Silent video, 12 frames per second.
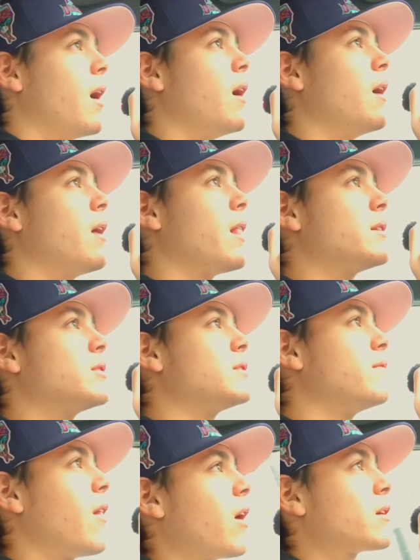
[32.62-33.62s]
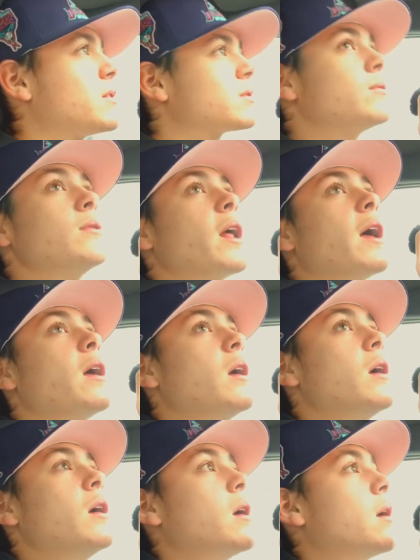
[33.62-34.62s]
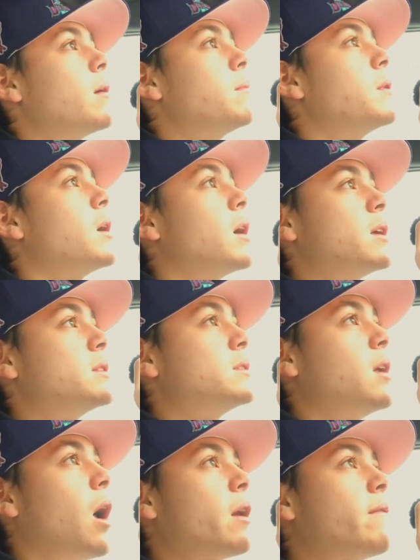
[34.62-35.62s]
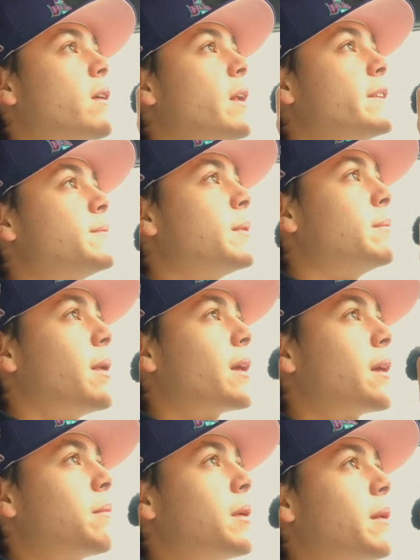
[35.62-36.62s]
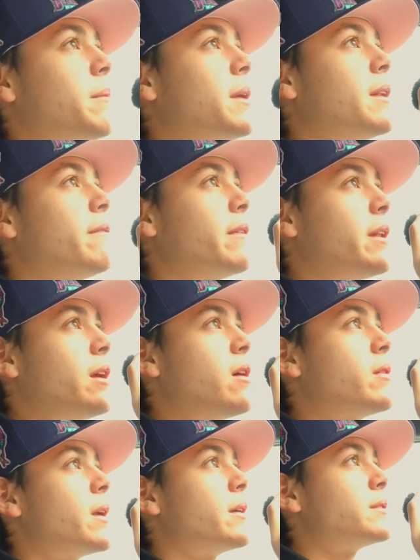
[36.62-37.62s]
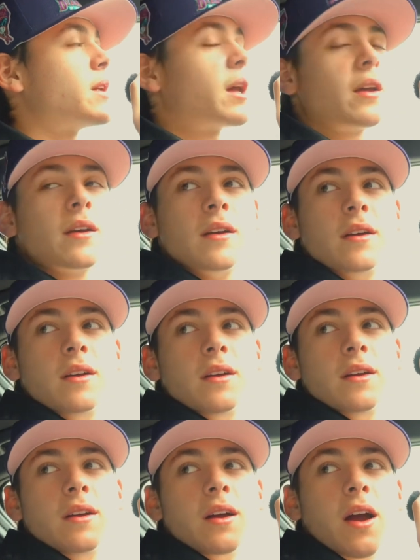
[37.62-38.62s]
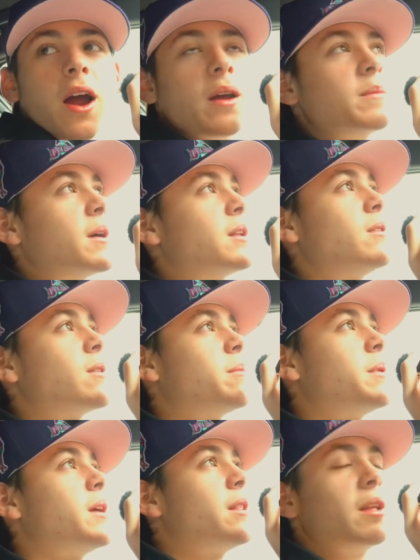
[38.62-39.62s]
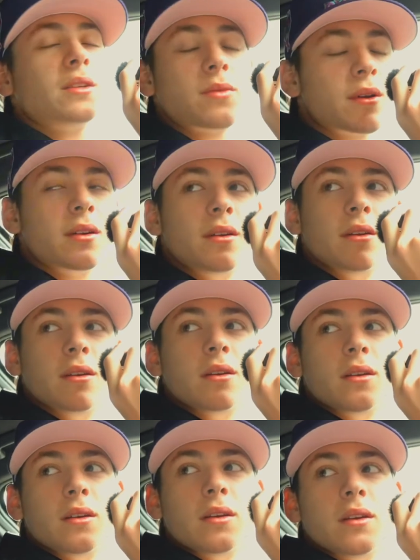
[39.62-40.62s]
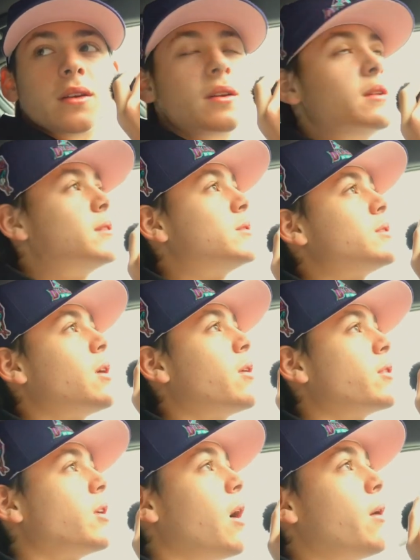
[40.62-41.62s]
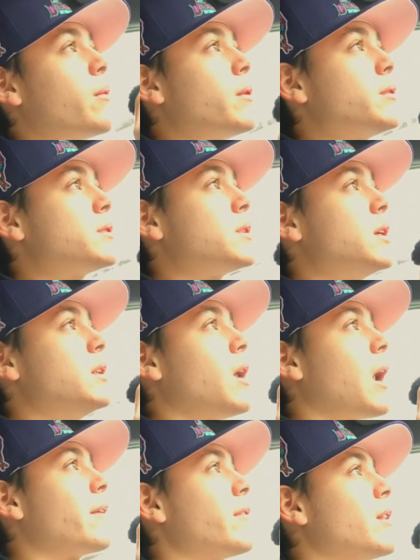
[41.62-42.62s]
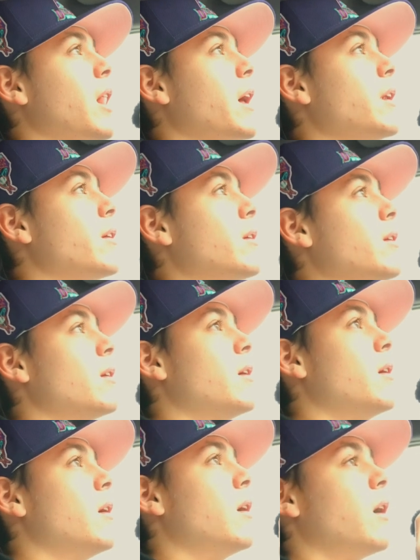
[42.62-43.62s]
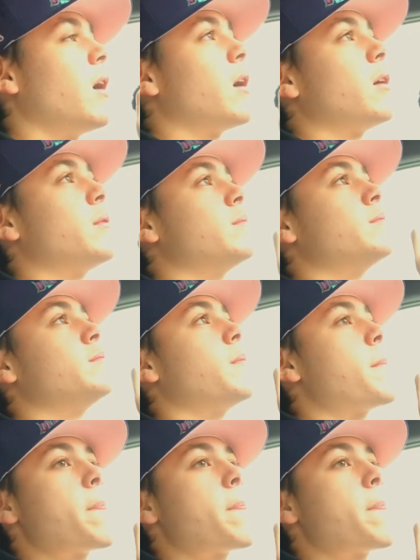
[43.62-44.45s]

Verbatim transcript: uh, let's just vlog a school day. Because Donovan has been begging me to be in a video, and I was like, alright, bud, you can be in this one. So y'all will see Donovan later. Um,